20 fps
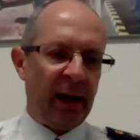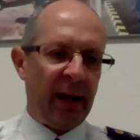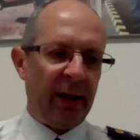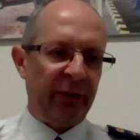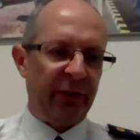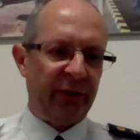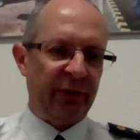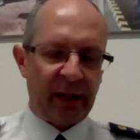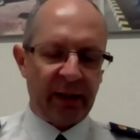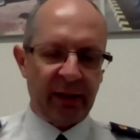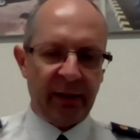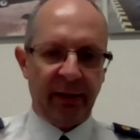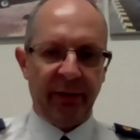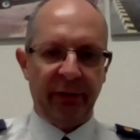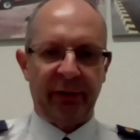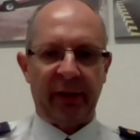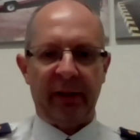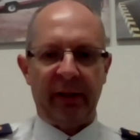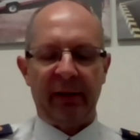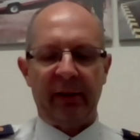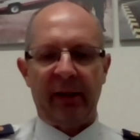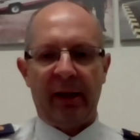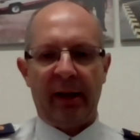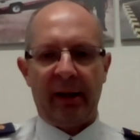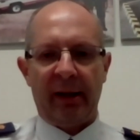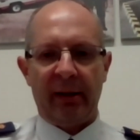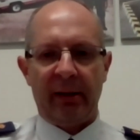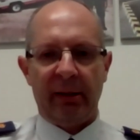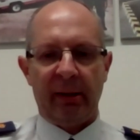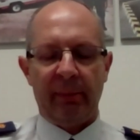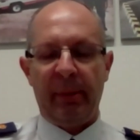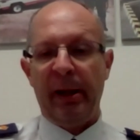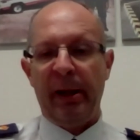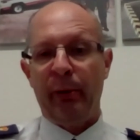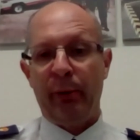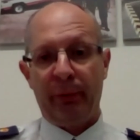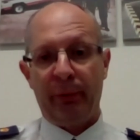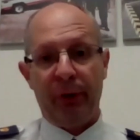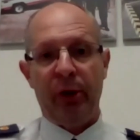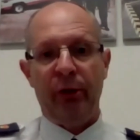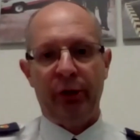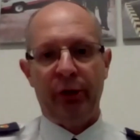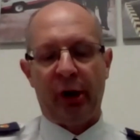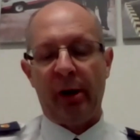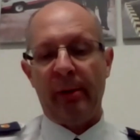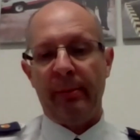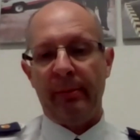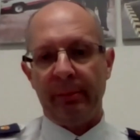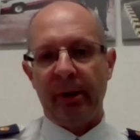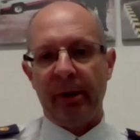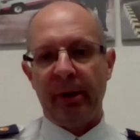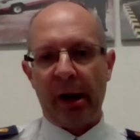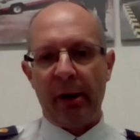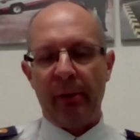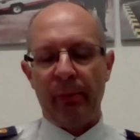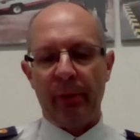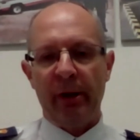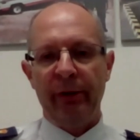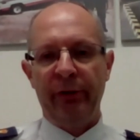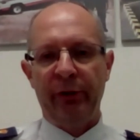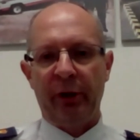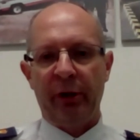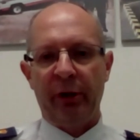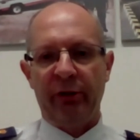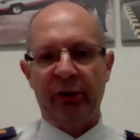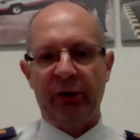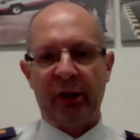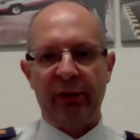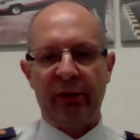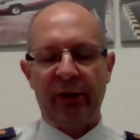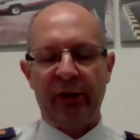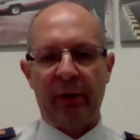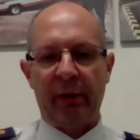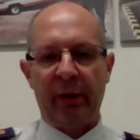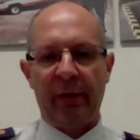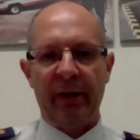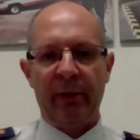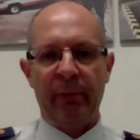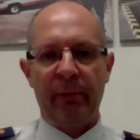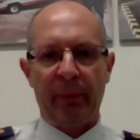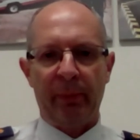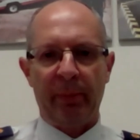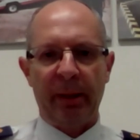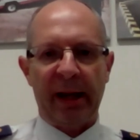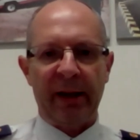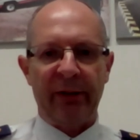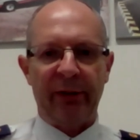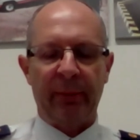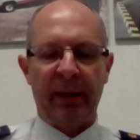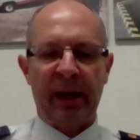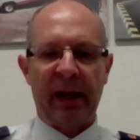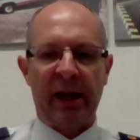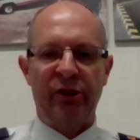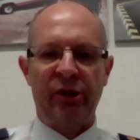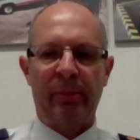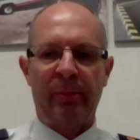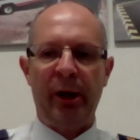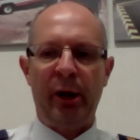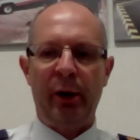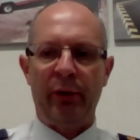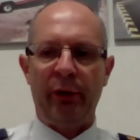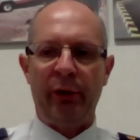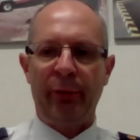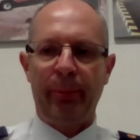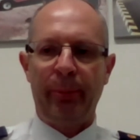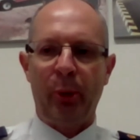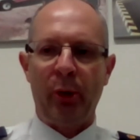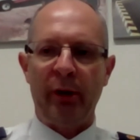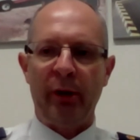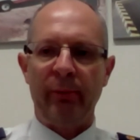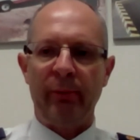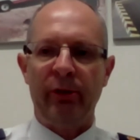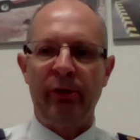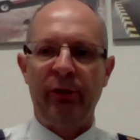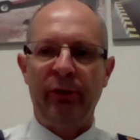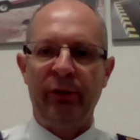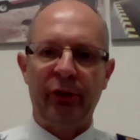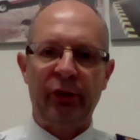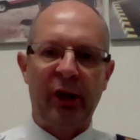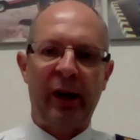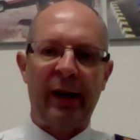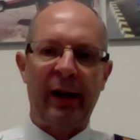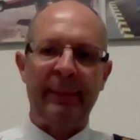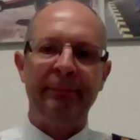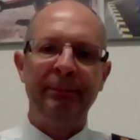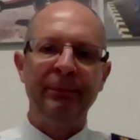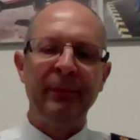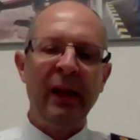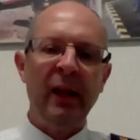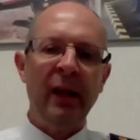studies and peer-reviewed type research. And so I think we're playing some catch-up here at this point, which is a shame.